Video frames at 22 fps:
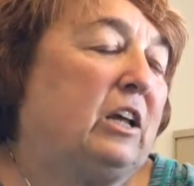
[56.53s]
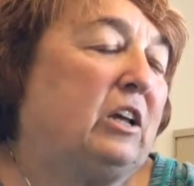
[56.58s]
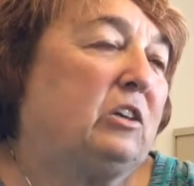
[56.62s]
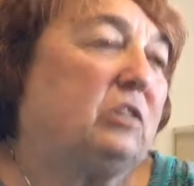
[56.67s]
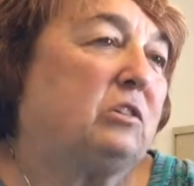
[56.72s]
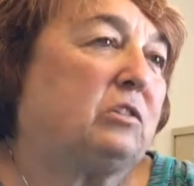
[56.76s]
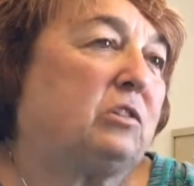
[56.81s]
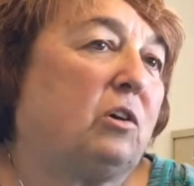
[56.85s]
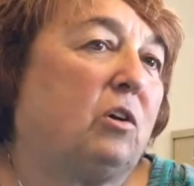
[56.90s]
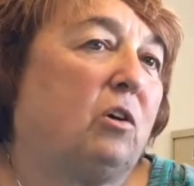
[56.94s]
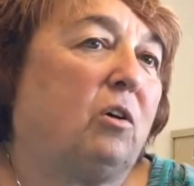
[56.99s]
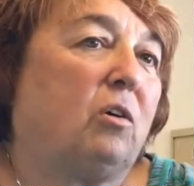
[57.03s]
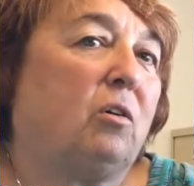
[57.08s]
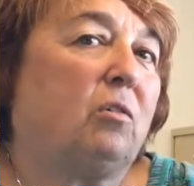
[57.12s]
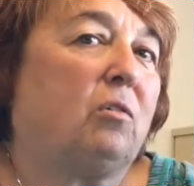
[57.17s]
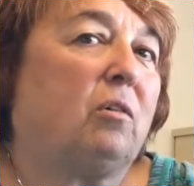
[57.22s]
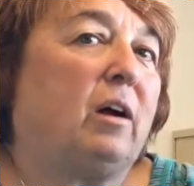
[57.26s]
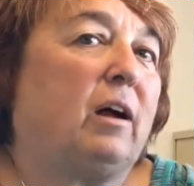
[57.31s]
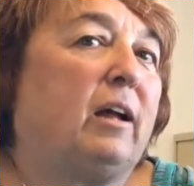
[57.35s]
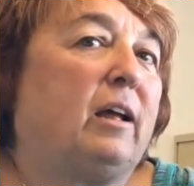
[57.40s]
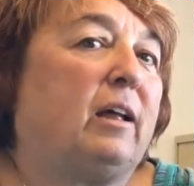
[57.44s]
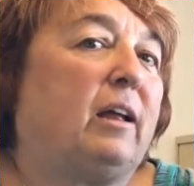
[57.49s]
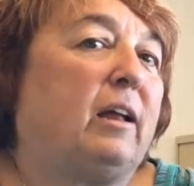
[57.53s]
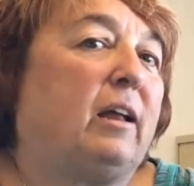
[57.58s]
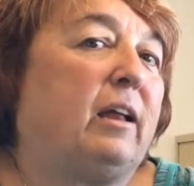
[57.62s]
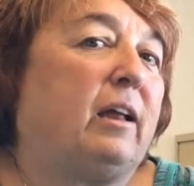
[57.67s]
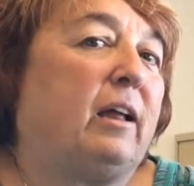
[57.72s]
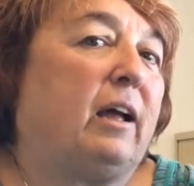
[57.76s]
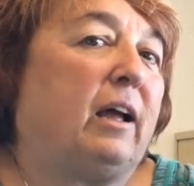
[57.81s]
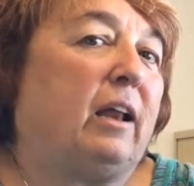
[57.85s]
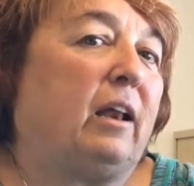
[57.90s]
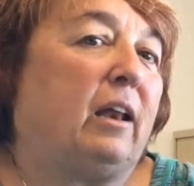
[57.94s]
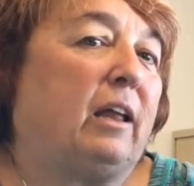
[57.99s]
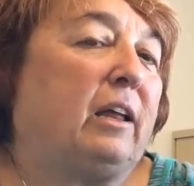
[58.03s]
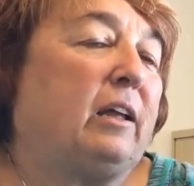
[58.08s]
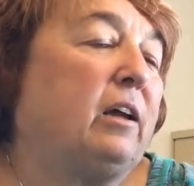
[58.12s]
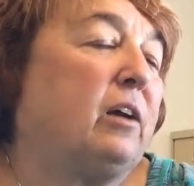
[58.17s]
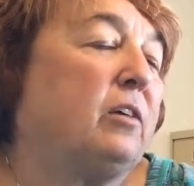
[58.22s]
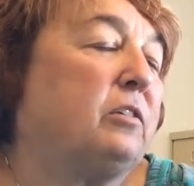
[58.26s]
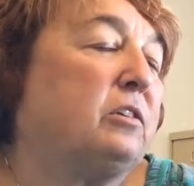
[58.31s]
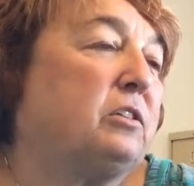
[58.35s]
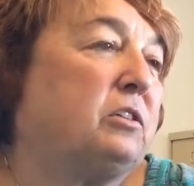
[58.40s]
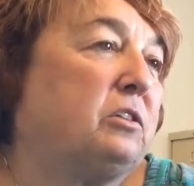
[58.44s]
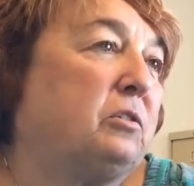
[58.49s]
So I like
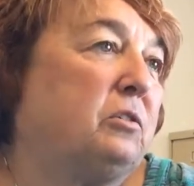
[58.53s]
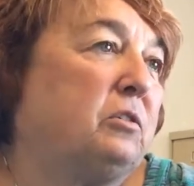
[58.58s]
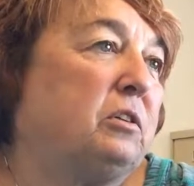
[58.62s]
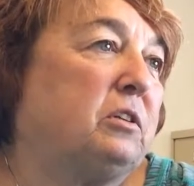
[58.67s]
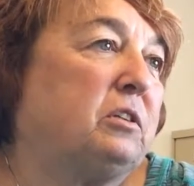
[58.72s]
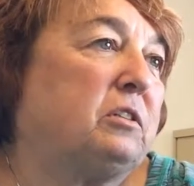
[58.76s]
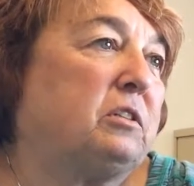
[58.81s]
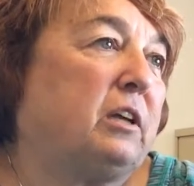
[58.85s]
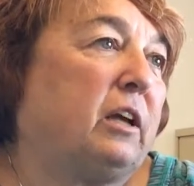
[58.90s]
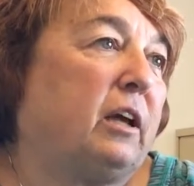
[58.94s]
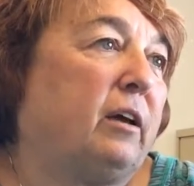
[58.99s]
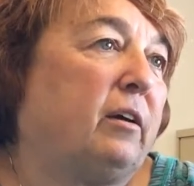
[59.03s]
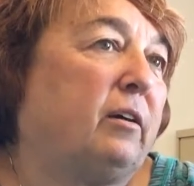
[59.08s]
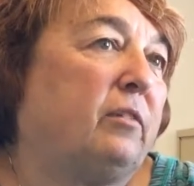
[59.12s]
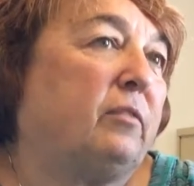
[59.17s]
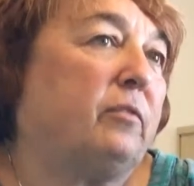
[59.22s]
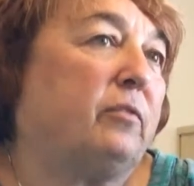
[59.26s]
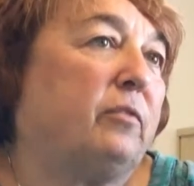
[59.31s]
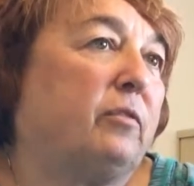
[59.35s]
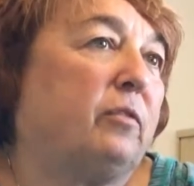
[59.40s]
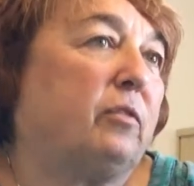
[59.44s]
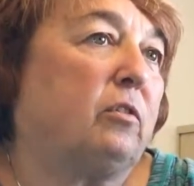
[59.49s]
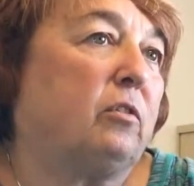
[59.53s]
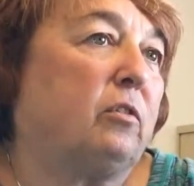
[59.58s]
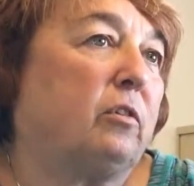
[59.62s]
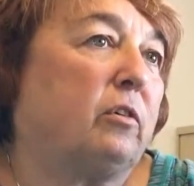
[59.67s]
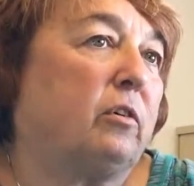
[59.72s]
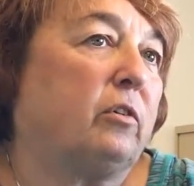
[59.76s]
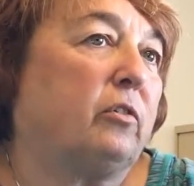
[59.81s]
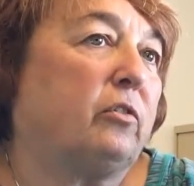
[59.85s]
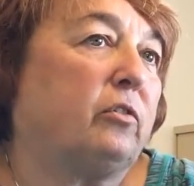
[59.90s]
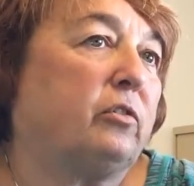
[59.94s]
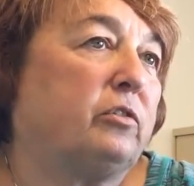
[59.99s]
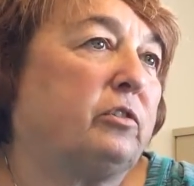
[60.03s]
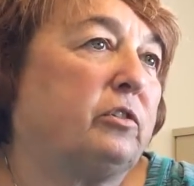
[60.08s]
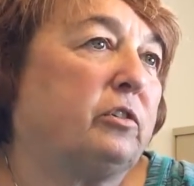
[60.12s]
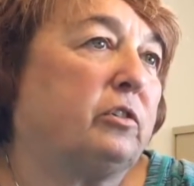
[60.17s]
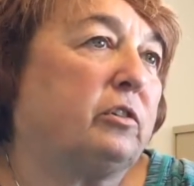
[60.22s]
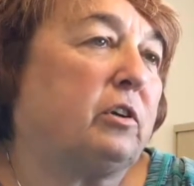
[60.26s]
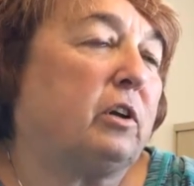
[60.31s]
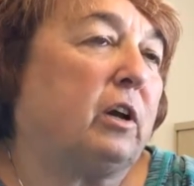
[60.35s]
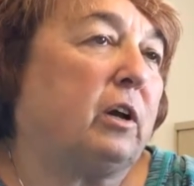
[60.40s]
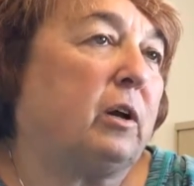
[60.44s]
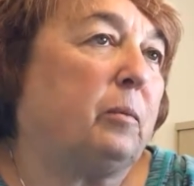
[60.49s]
how the students have learned
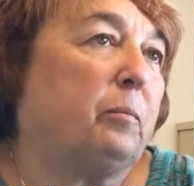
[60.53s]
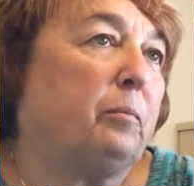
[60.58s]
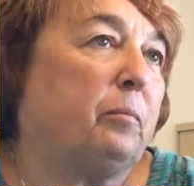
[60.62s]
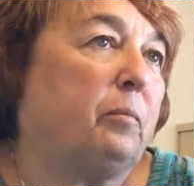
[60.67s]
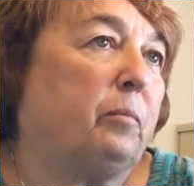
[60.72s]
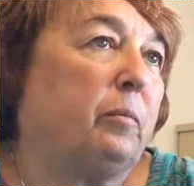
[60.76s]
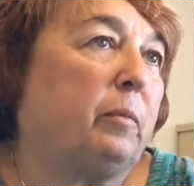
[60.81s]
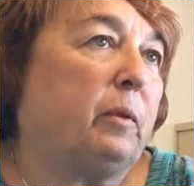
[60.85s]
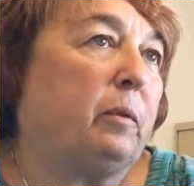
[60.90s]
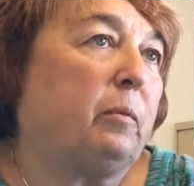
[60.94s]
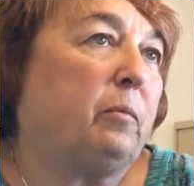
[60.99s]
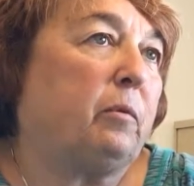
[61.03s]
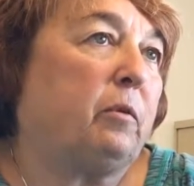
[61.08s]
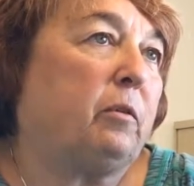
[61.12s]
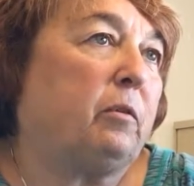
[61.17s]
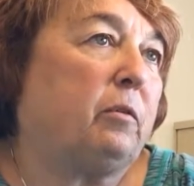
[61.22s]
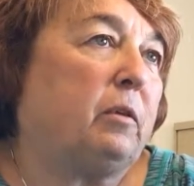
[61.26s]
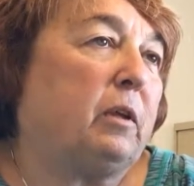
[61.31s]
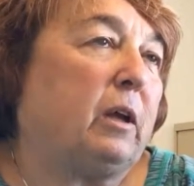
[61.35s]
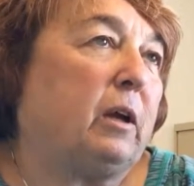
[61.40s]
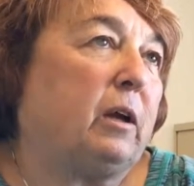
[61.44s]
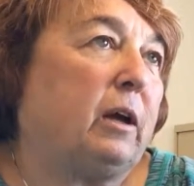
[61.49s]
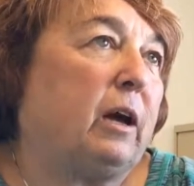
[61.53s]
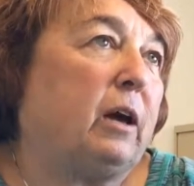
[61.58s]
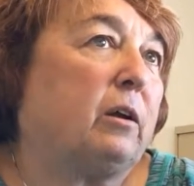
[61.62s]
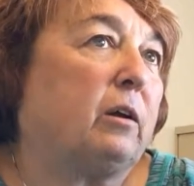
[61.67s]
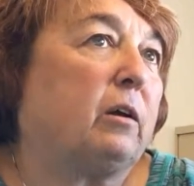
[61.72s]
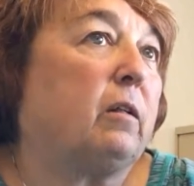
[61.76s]
how to